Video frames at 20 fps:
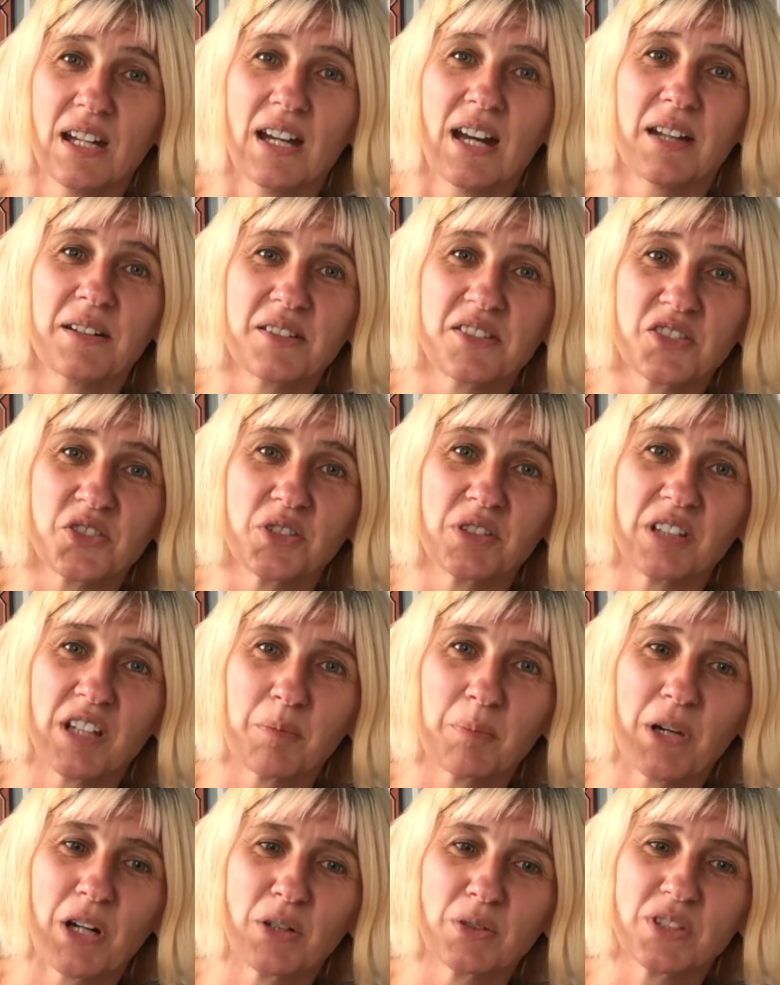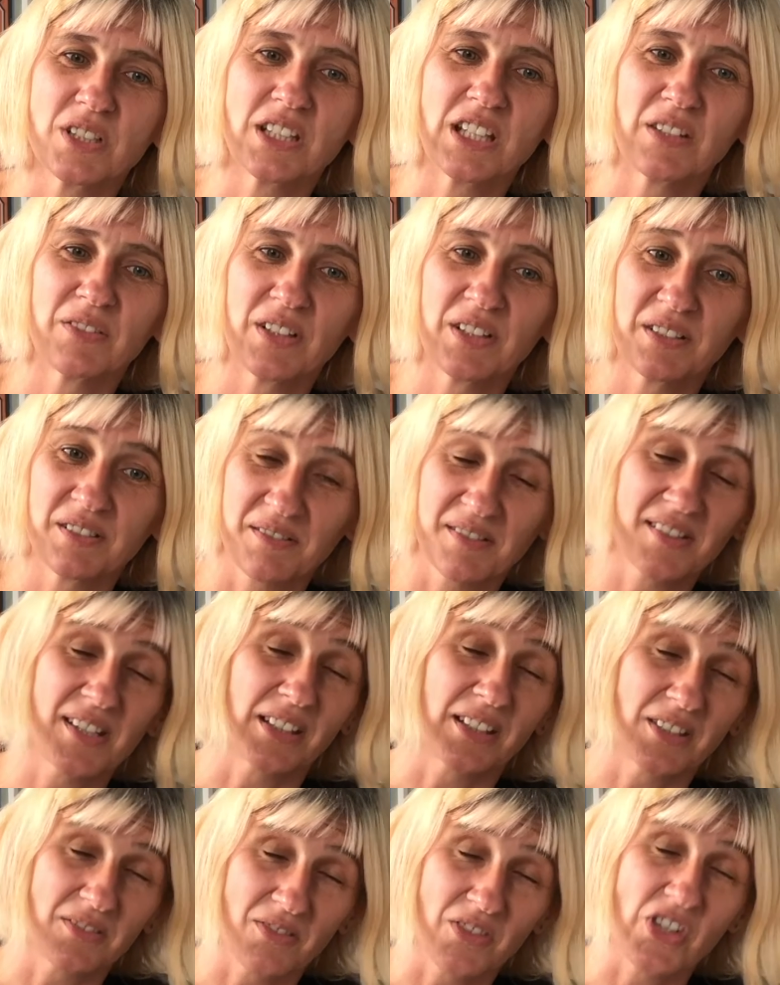And it's really about giving
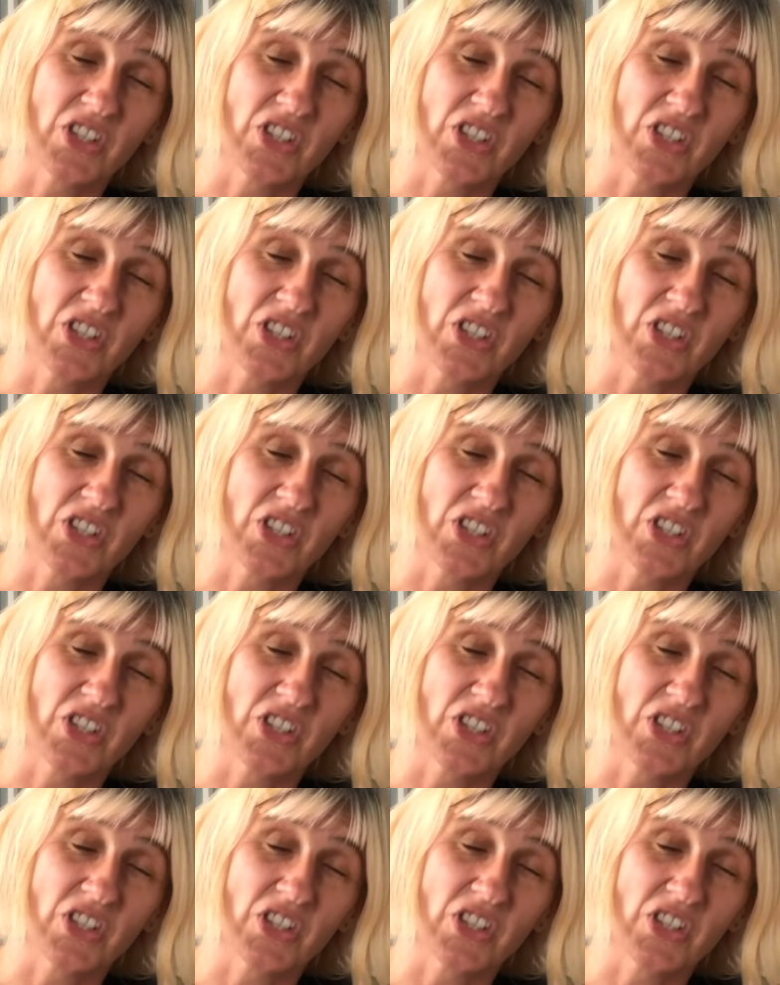second